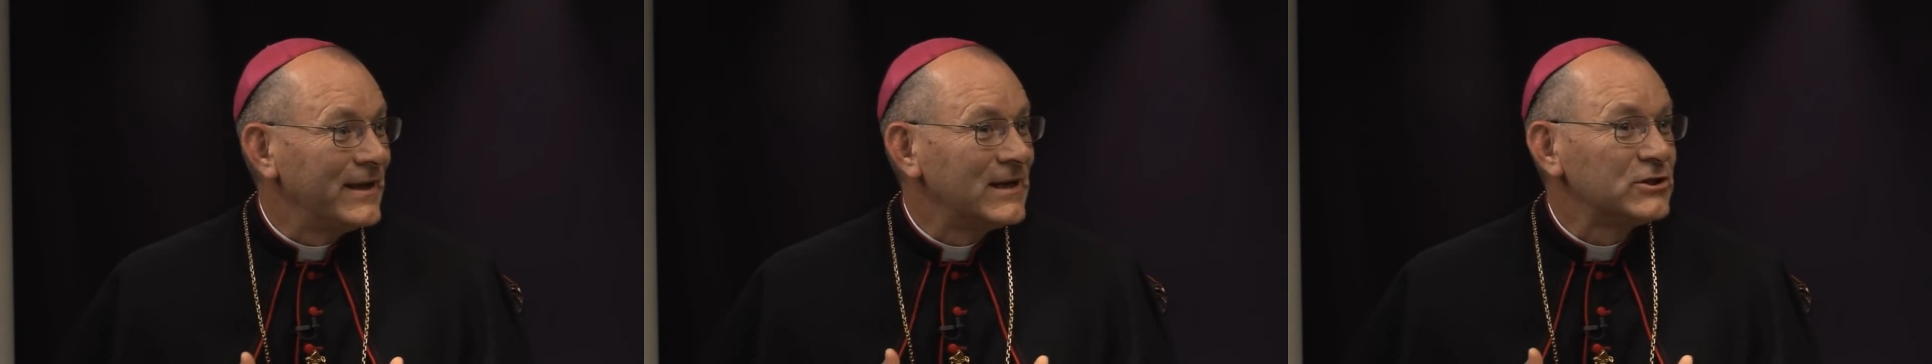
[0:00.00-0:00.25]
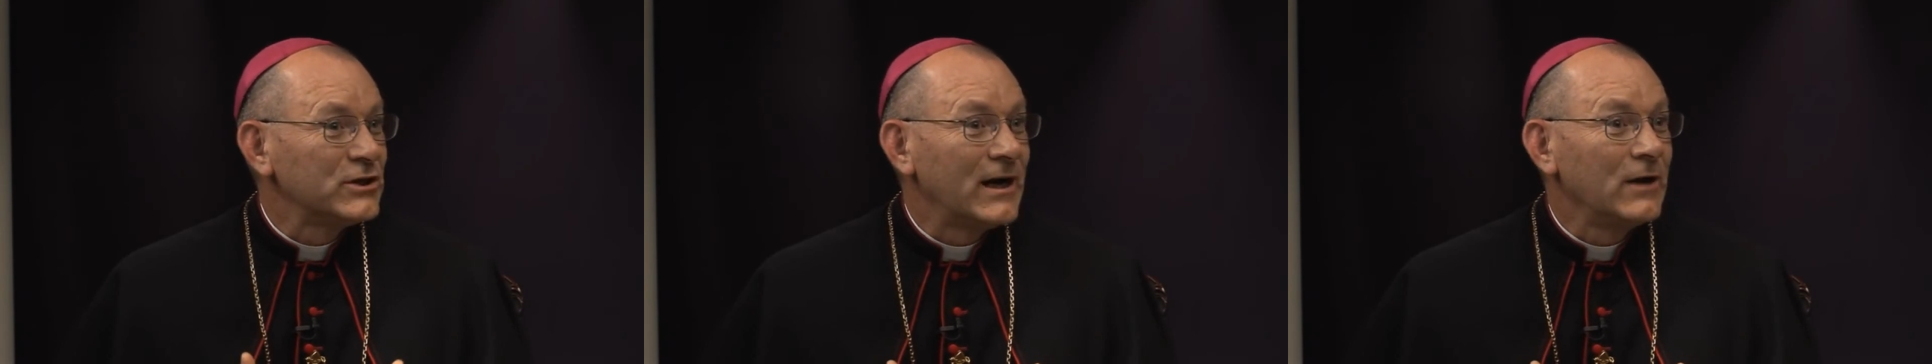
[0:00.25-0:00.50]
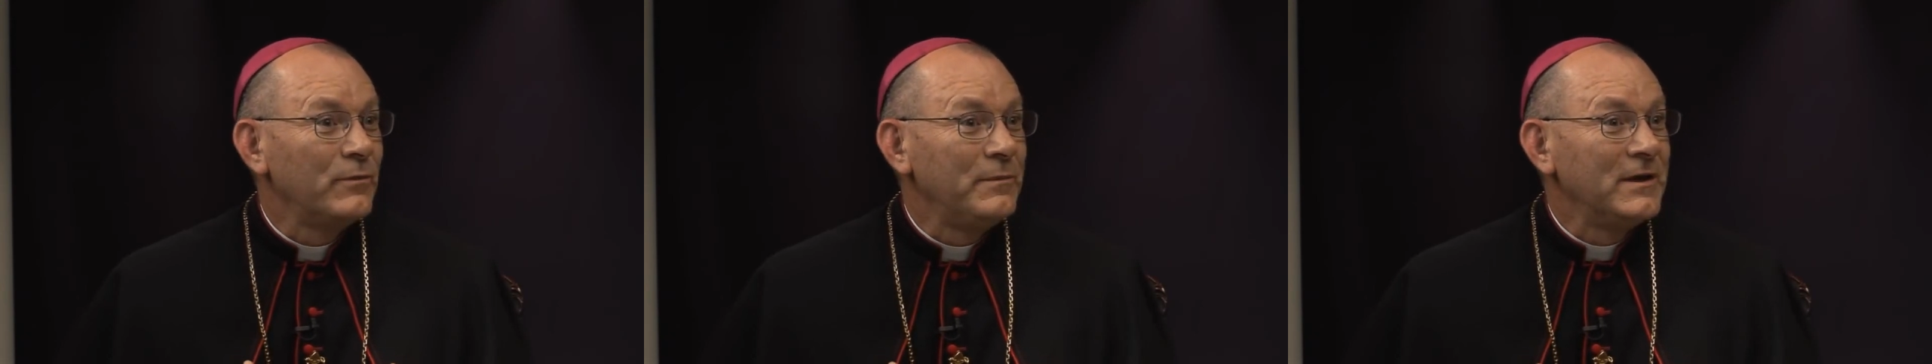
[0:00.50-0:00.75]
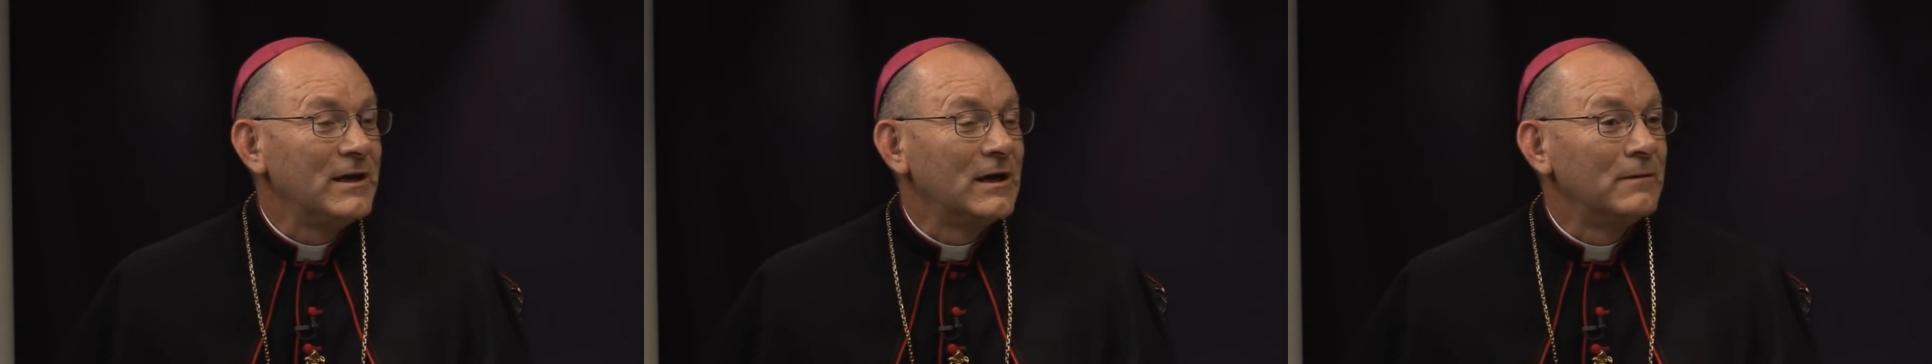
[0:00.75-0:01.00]
that a child
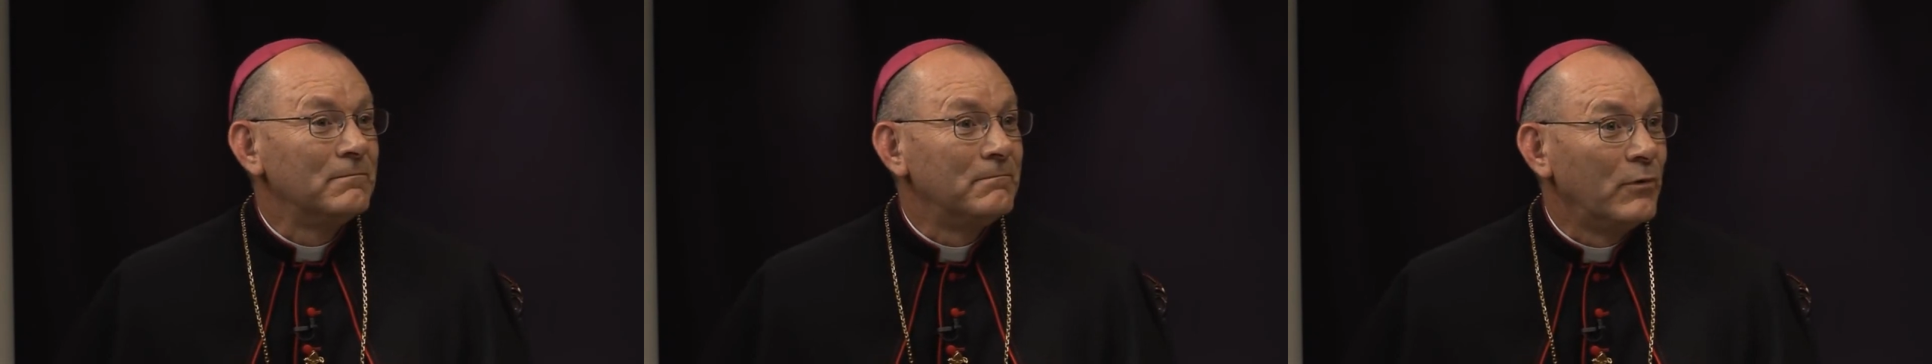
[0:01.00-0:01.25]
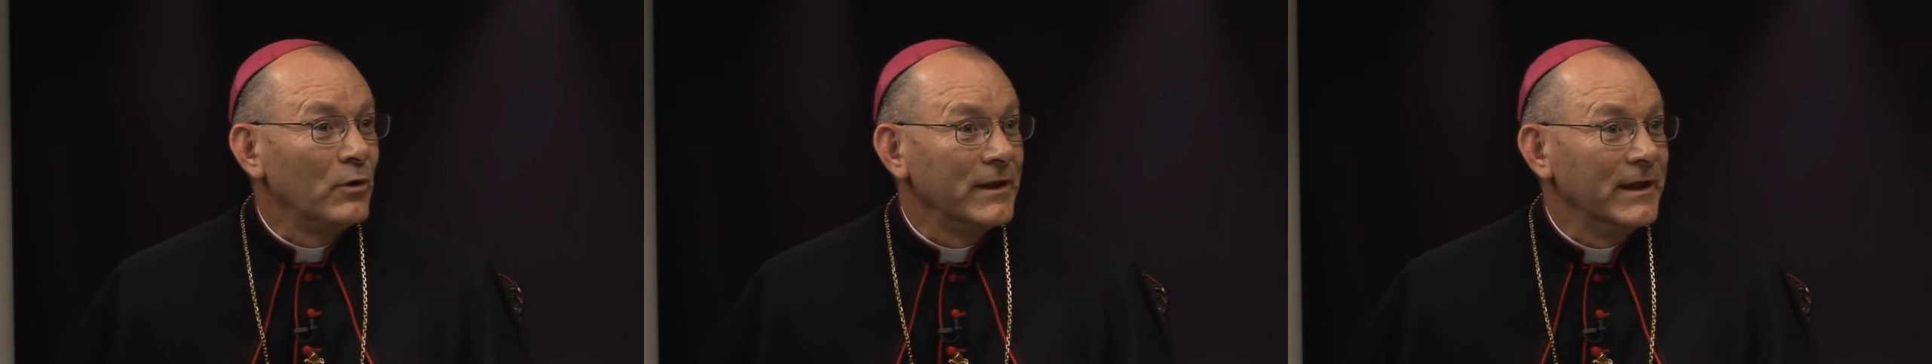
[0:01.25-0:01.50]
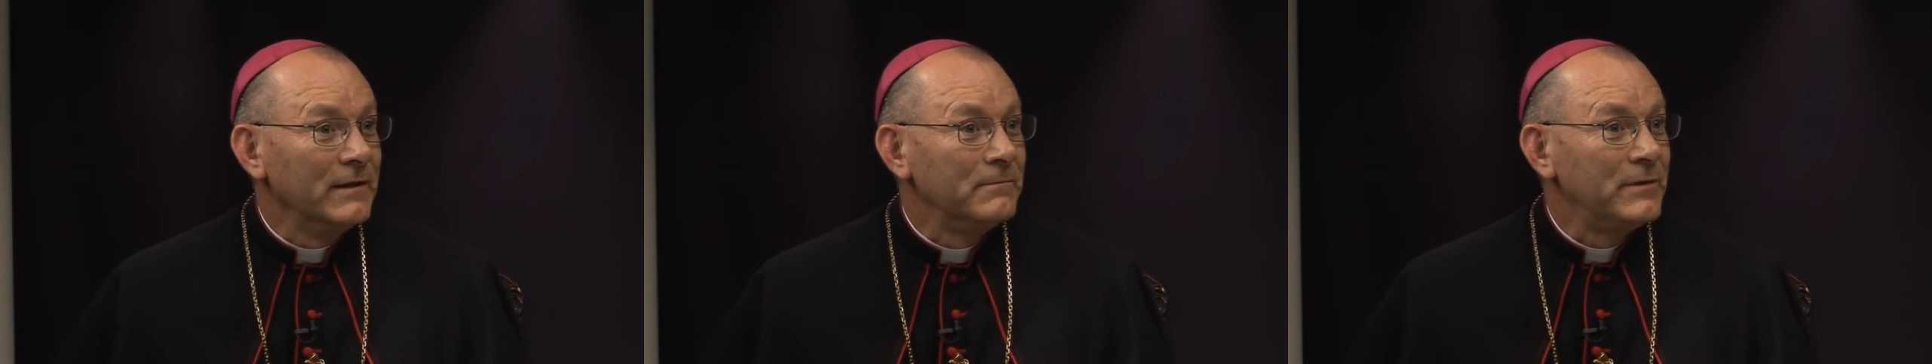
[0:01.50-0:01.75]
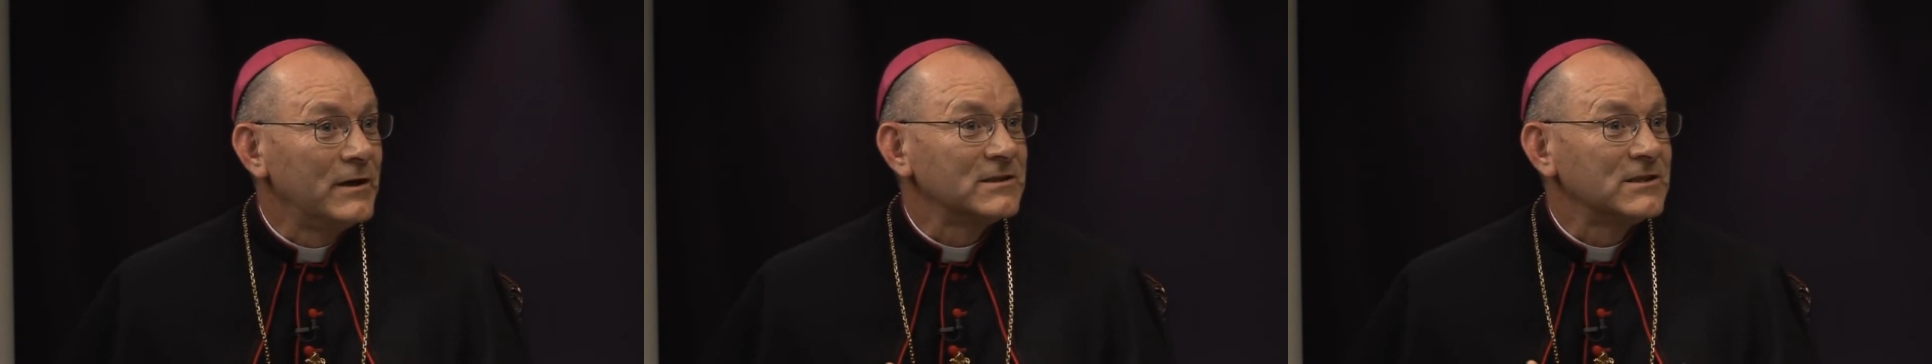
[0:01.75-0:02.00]
would become bully
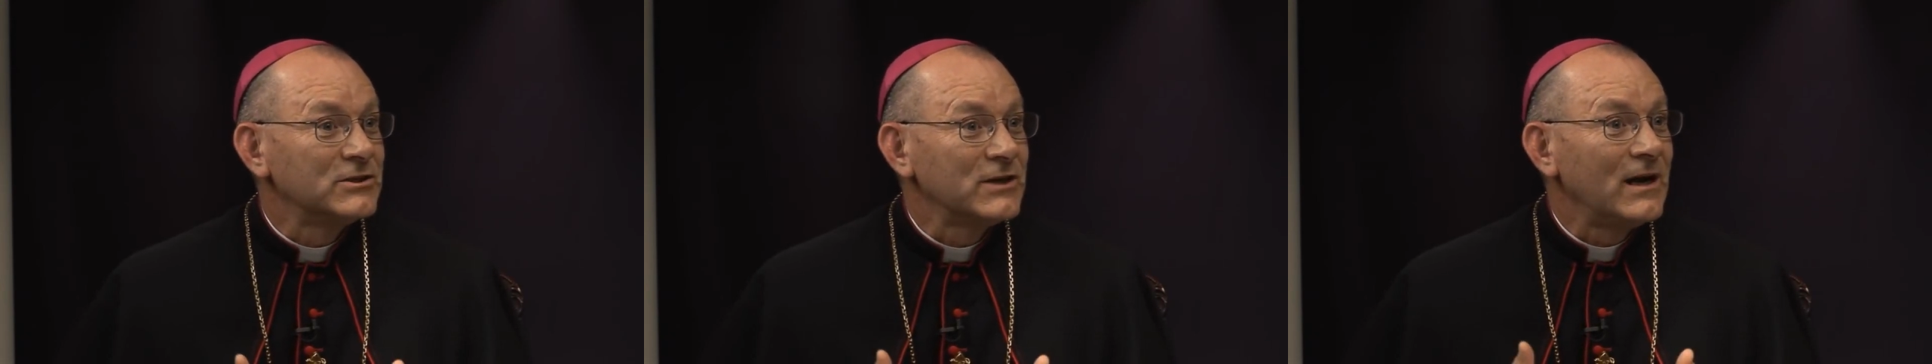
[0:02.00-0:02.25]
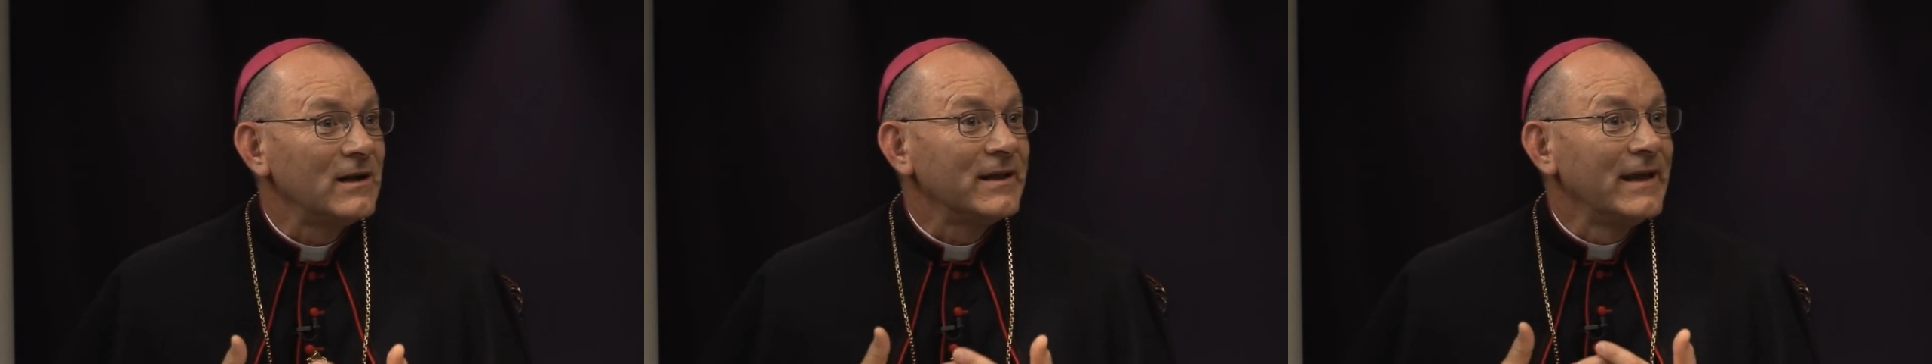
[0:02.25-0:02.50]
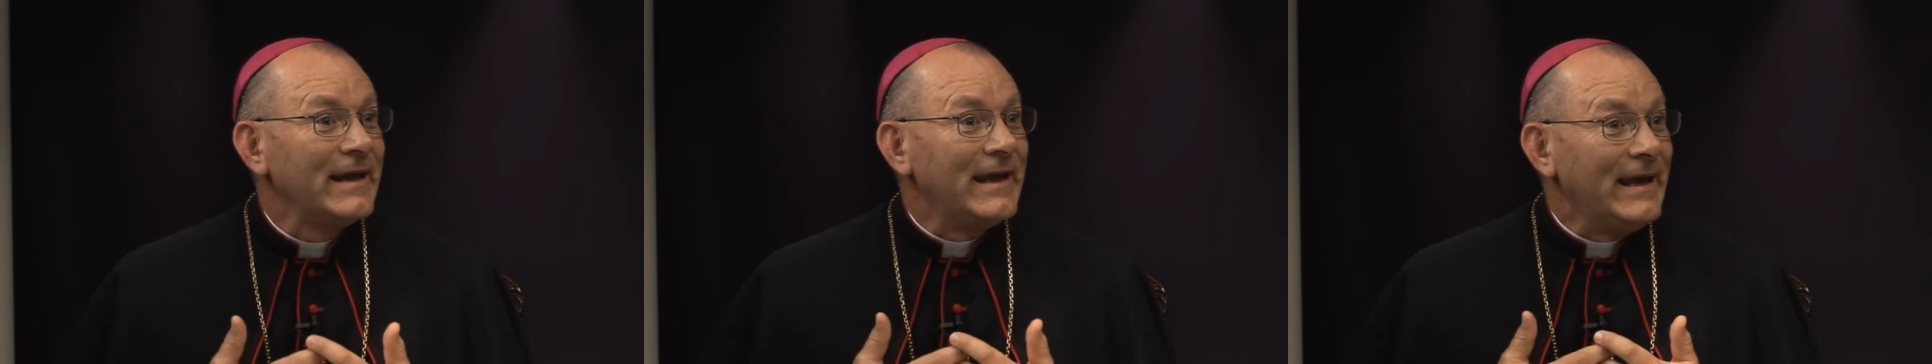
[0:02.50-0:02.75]
because a child